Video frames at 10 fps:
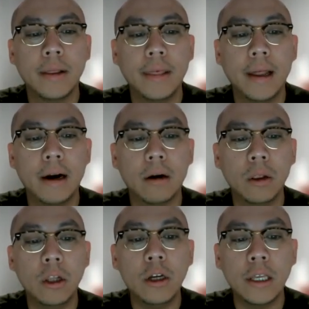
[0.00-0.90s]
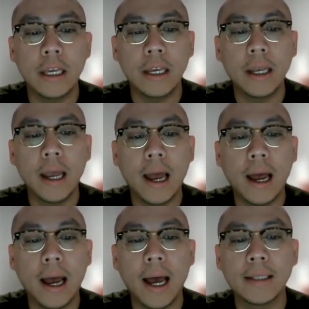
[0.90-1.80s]
They're looking
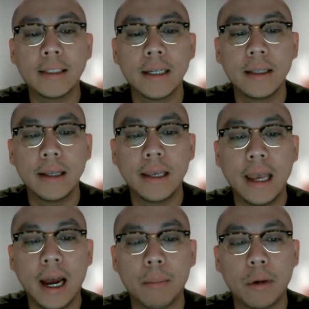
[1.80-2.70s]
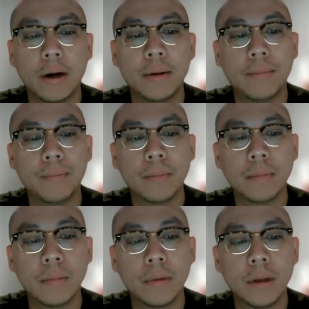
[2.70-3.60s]
at the camera.
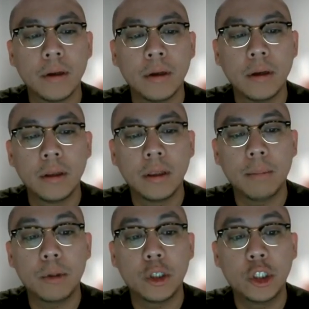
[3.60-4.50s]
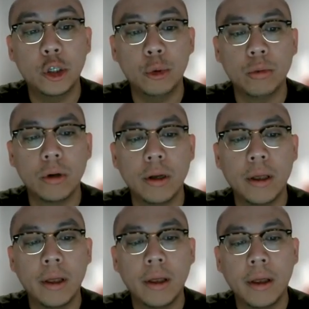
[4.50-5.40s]
Number 2,
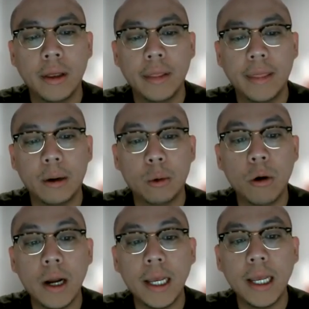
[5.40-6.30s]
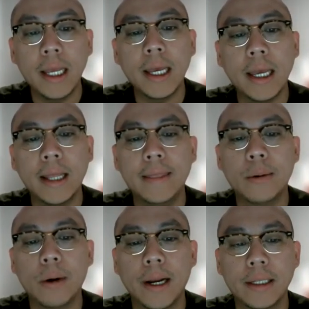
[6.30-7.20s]
they're running in
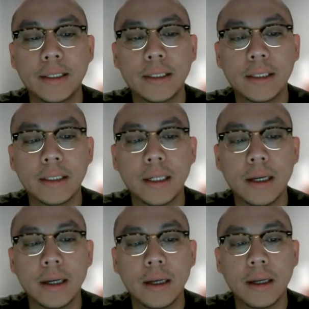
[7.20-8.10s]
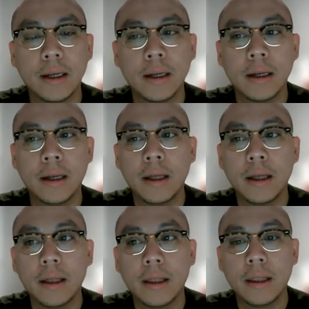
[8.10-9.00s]
the race.
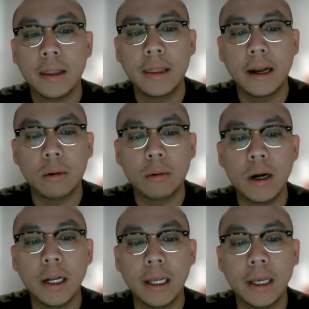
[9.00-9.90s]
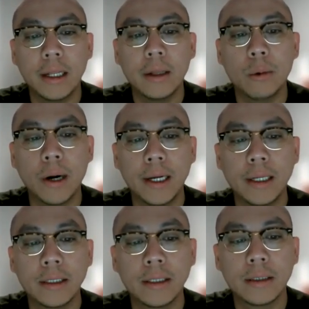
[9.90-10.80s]
They're running in the
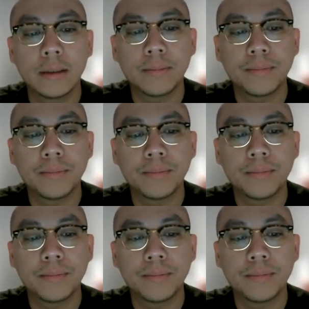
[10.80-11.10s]
race.